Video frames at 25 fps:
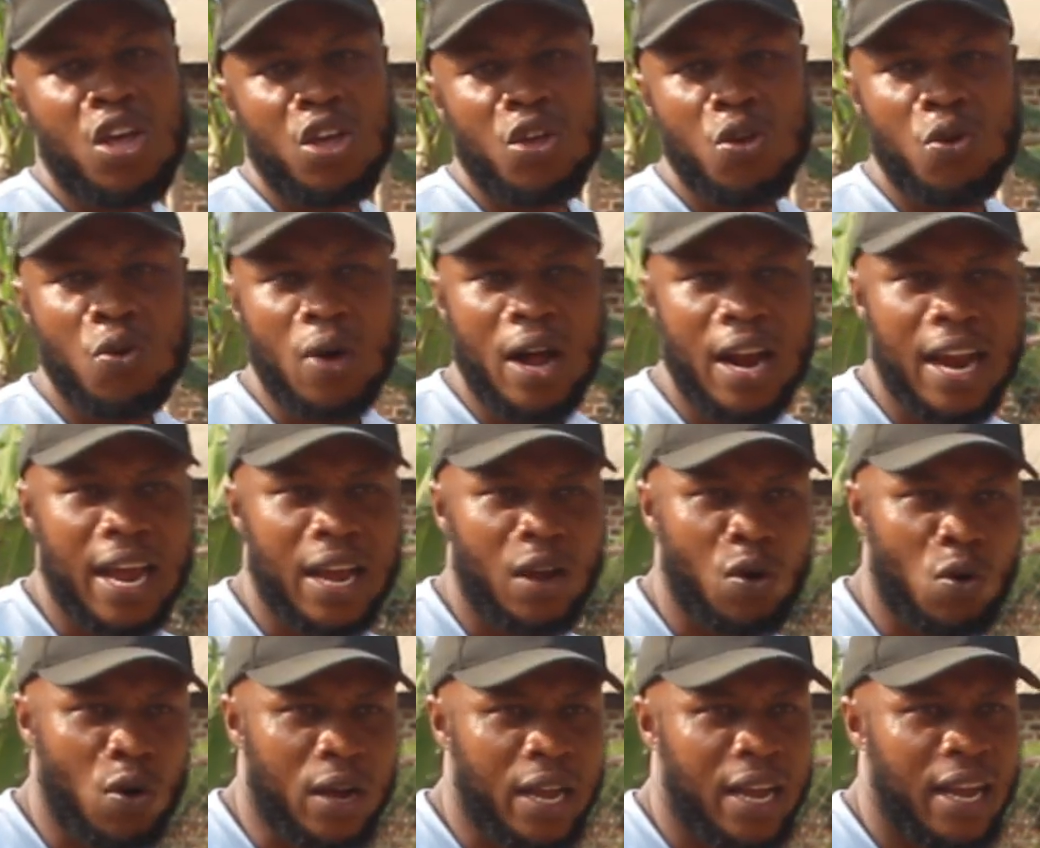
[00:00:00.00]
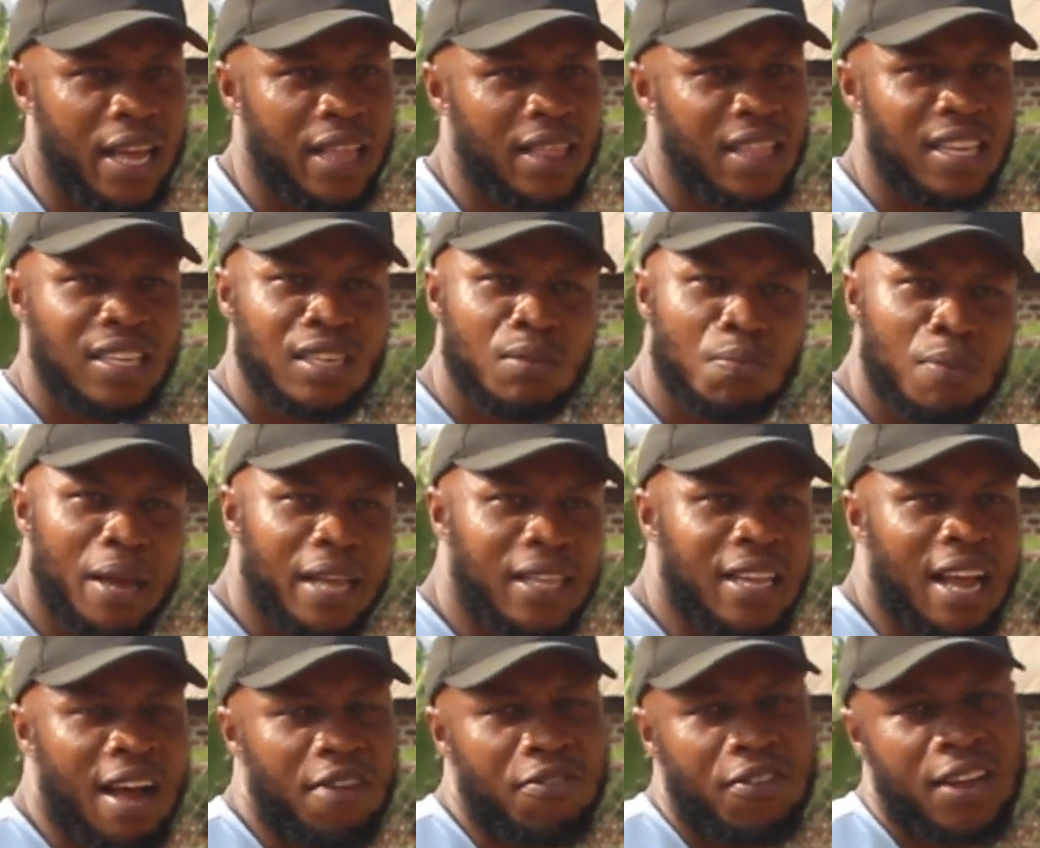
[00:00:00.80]
you are like, okay, this
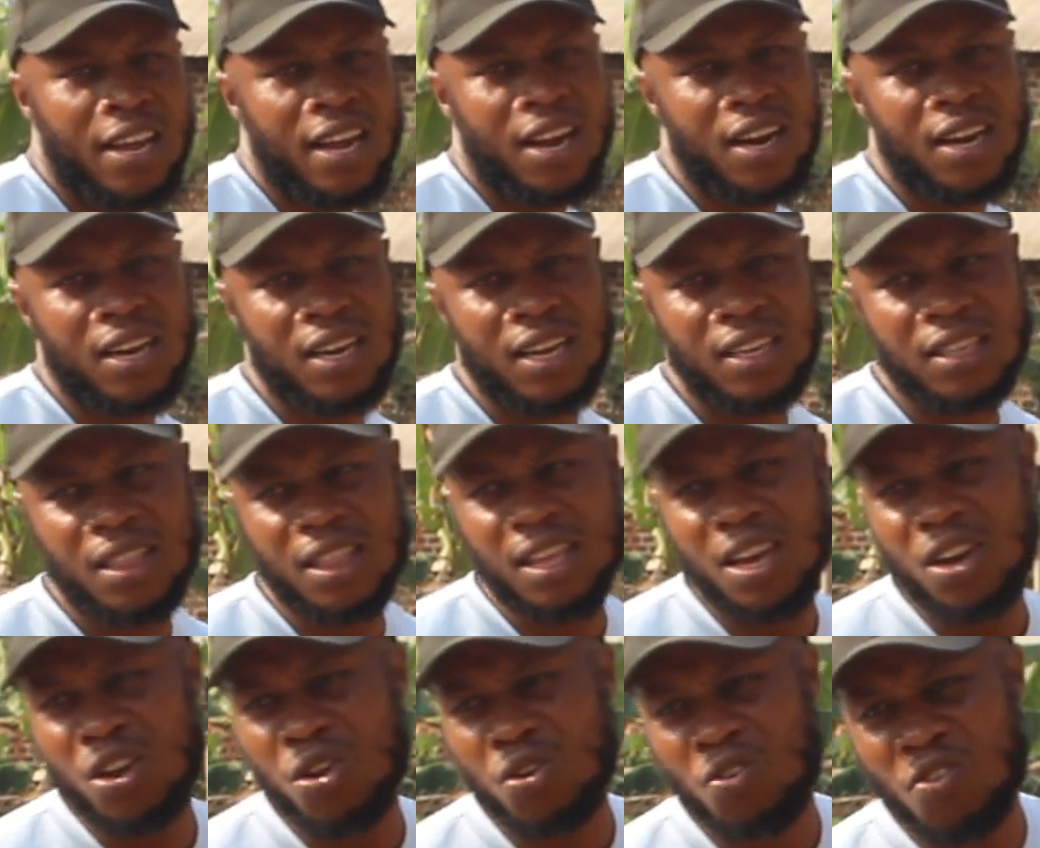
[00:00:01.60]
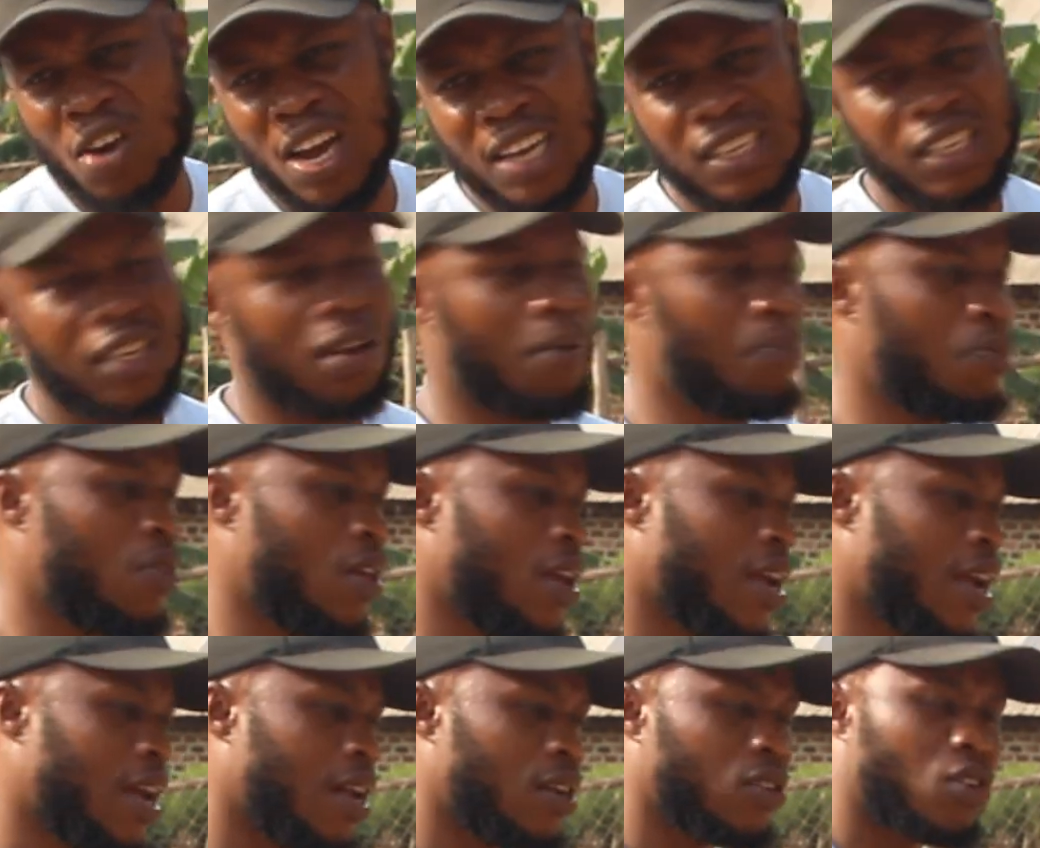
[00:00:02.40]
might have killed it, then you try
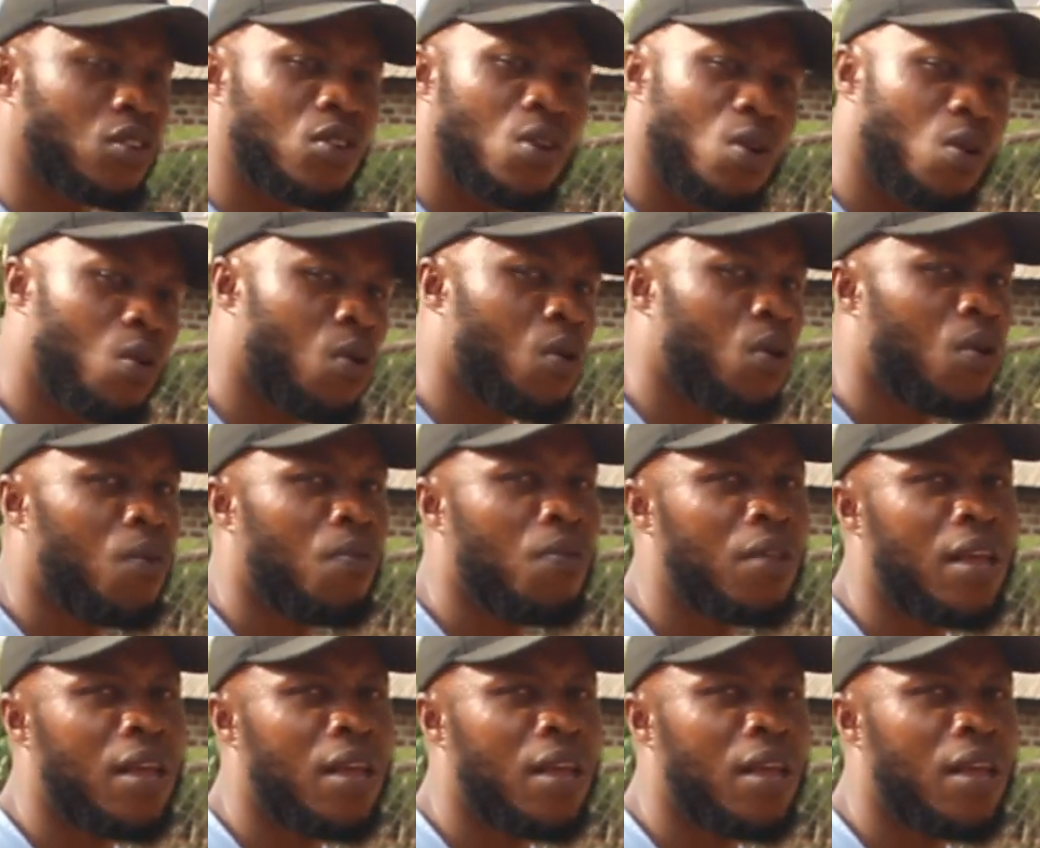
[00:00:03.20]
something else. No.